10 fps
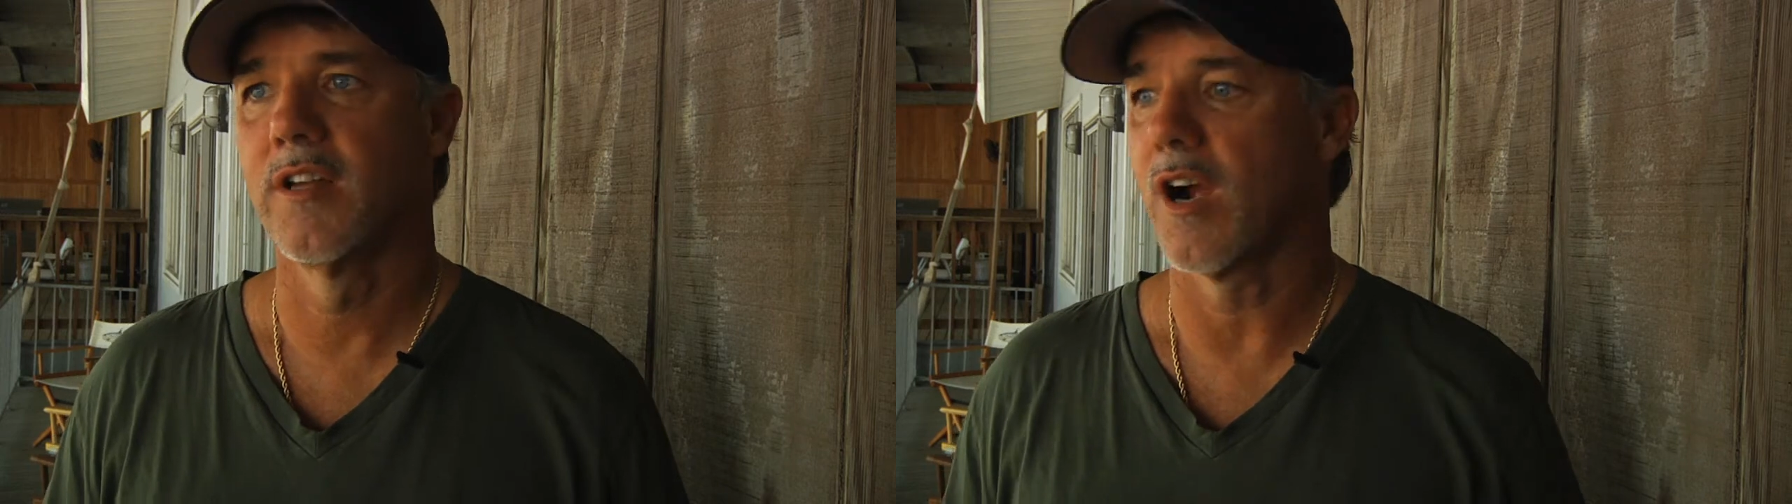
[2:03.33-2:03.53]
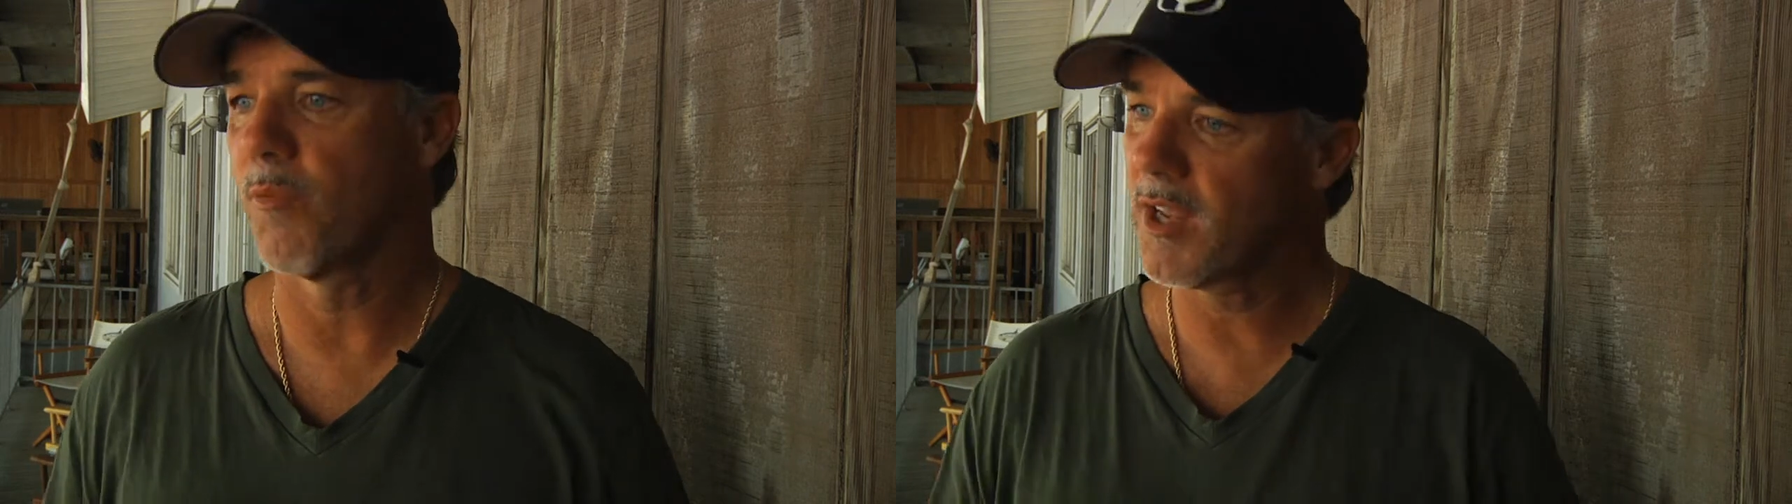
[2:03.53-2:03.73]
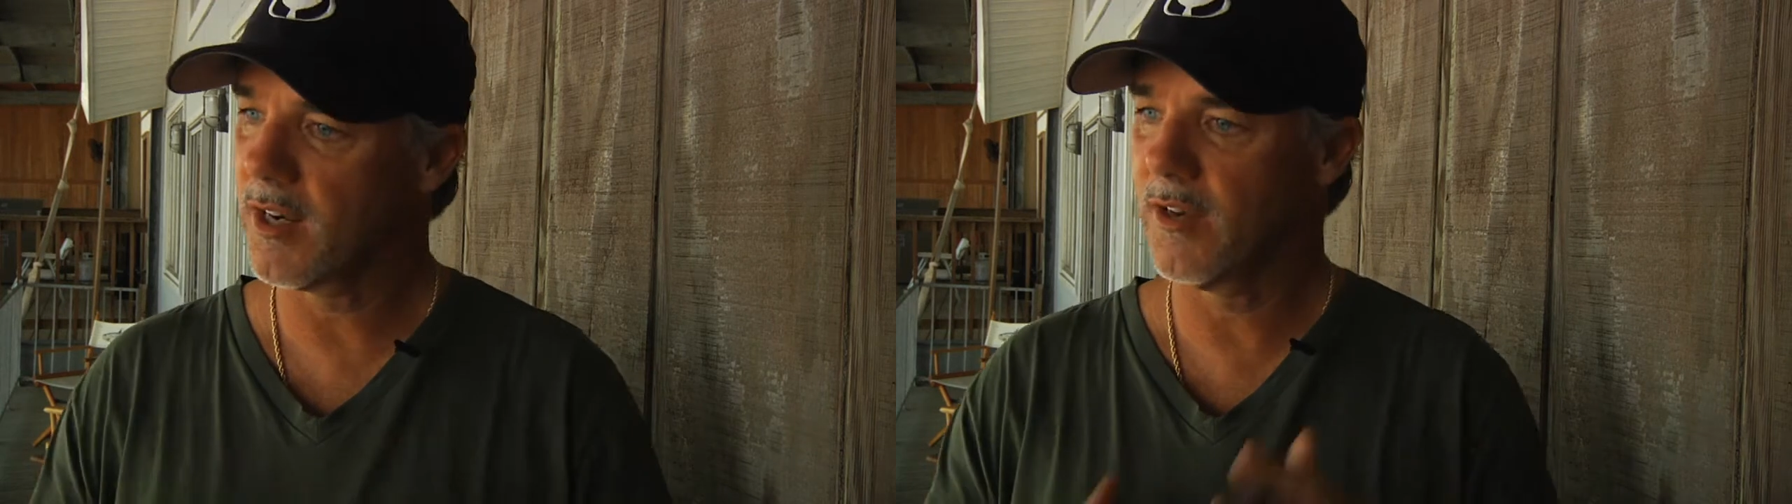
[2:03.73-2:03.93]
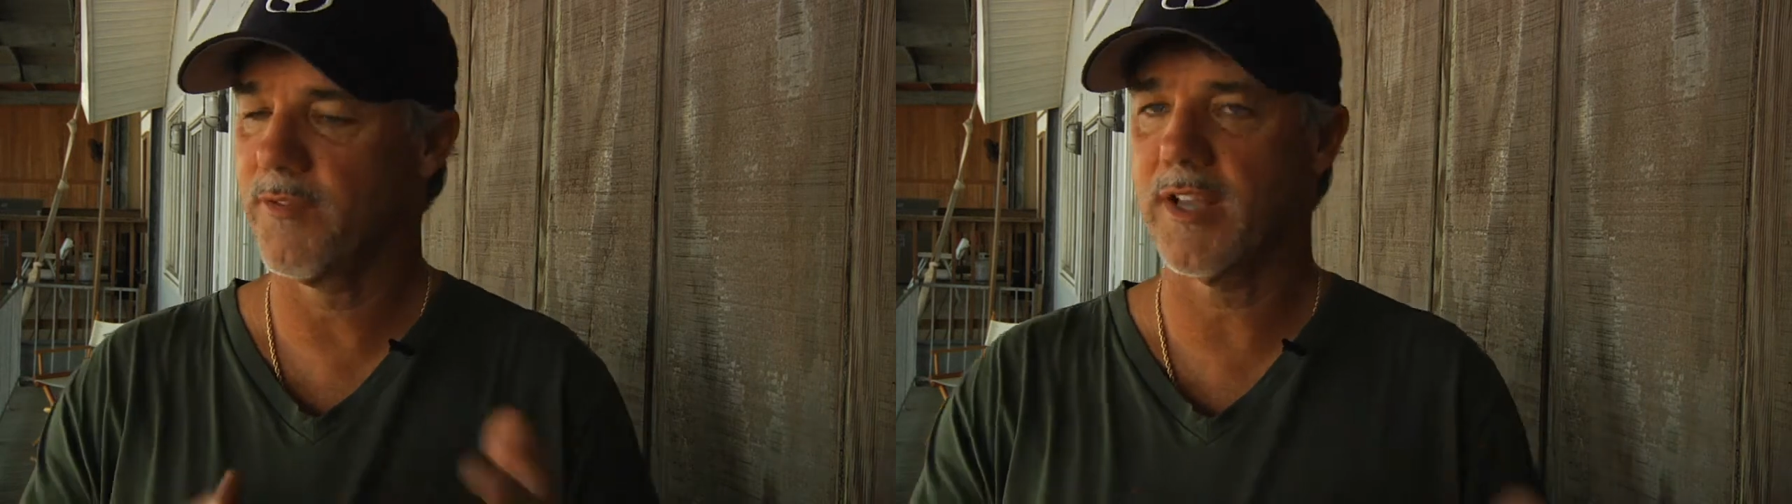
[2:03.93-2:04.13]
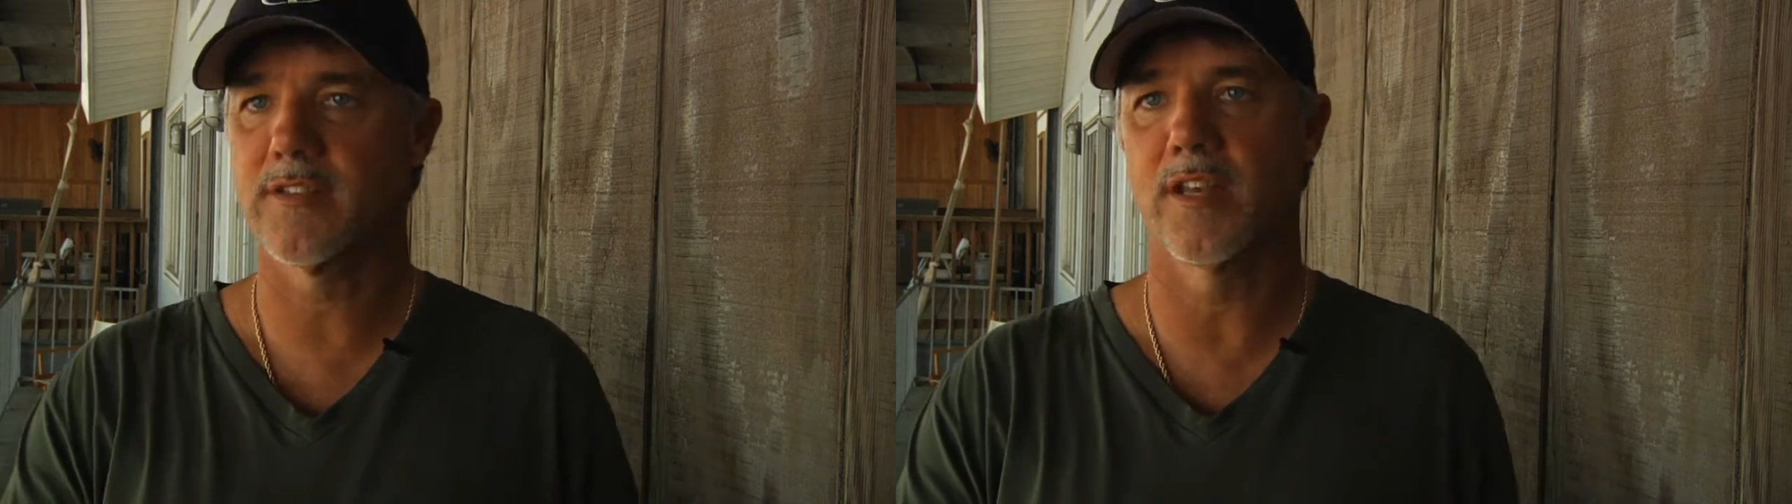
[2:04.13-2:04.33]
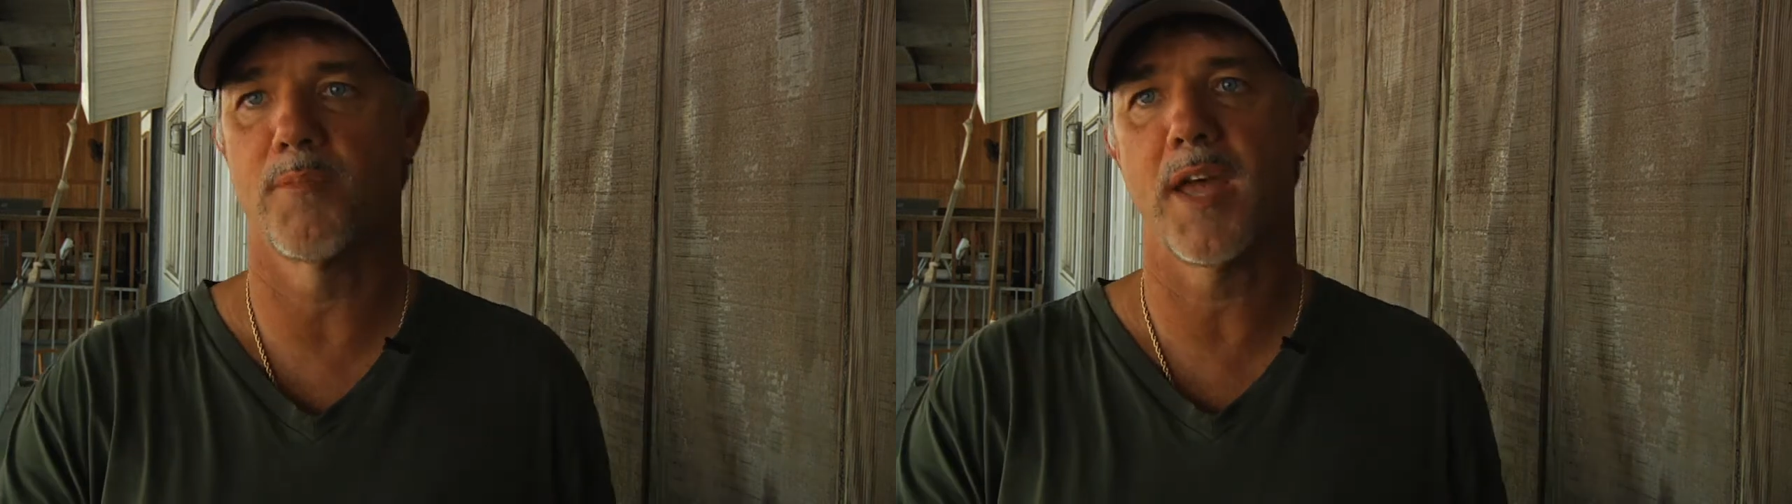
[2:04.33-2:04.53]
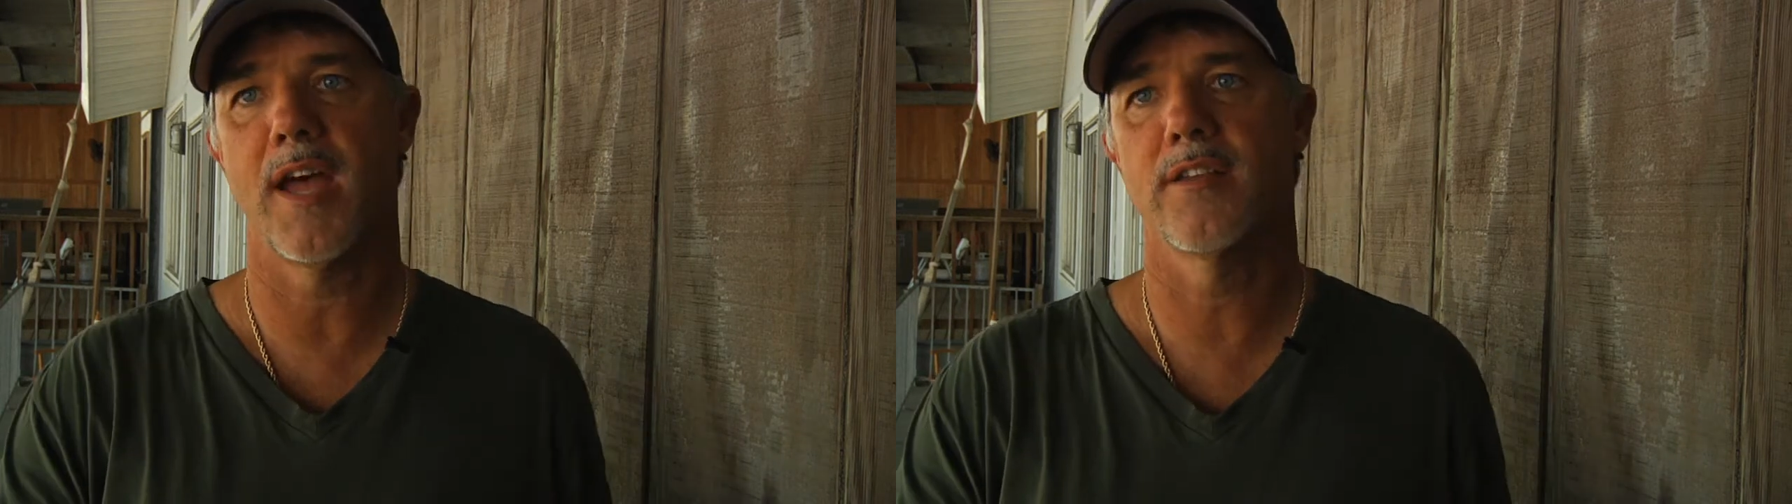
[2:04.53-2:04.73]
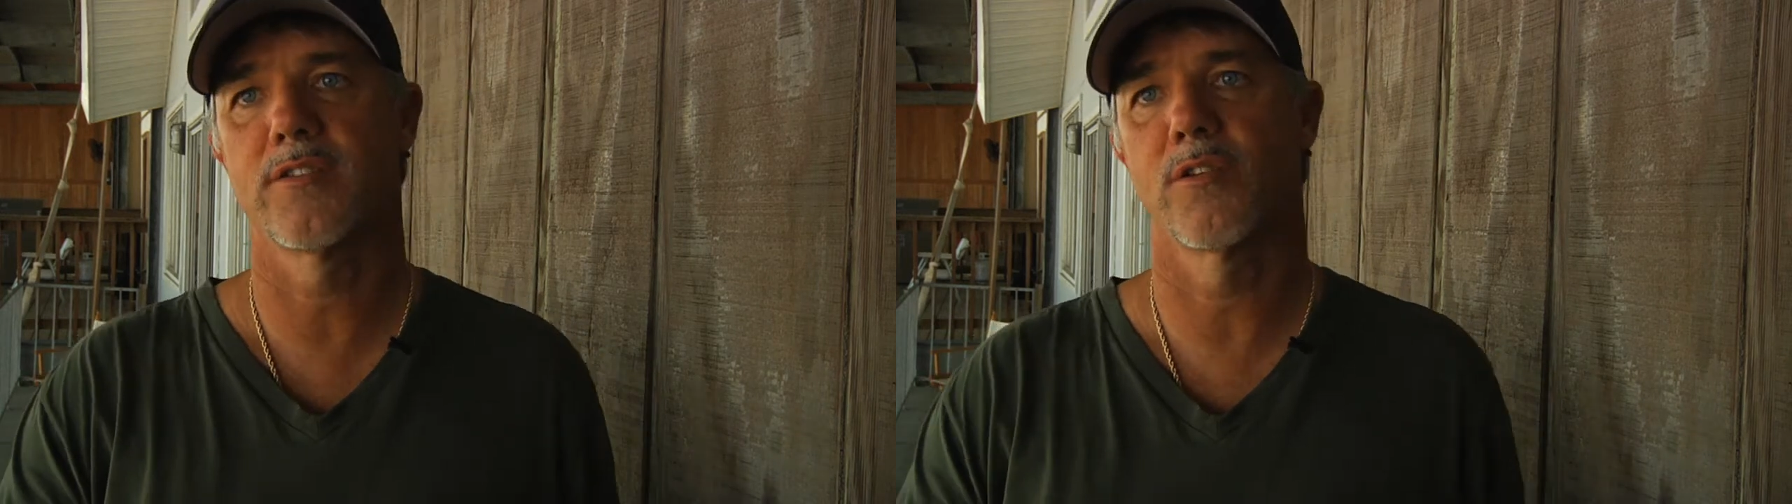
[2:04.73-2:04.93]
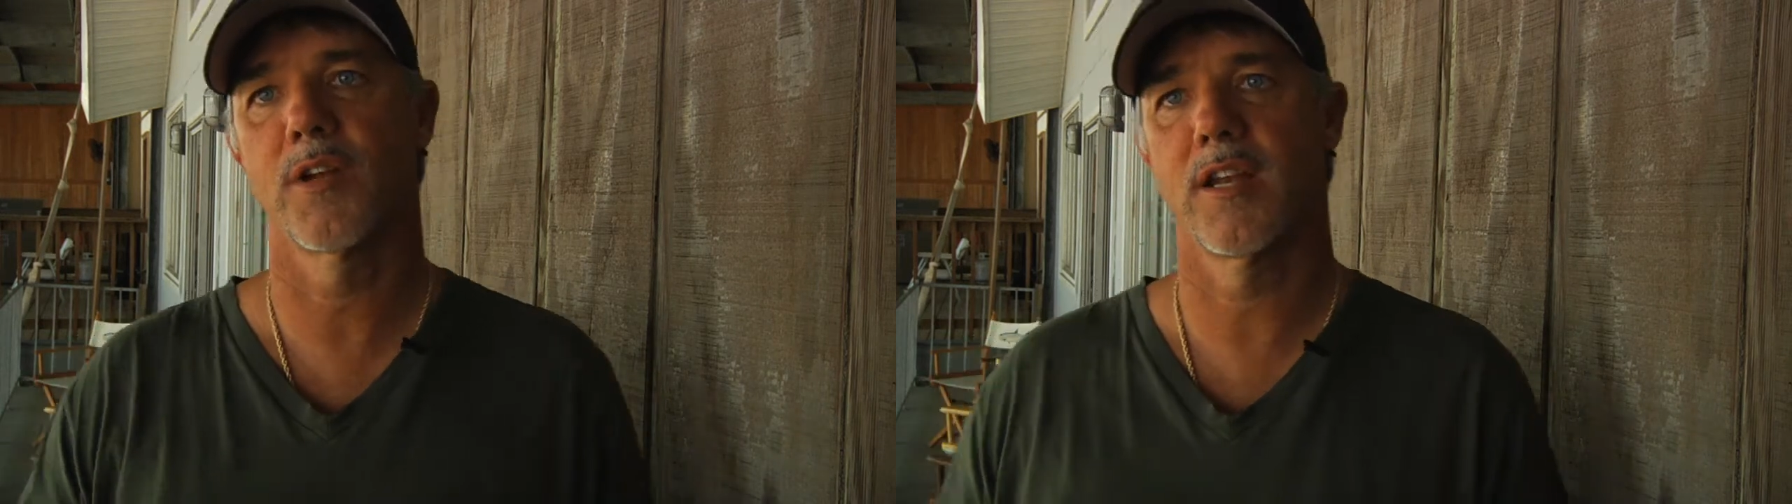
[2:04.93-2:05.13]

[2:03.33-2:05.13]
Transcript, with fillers: Are we going to invest in the past or are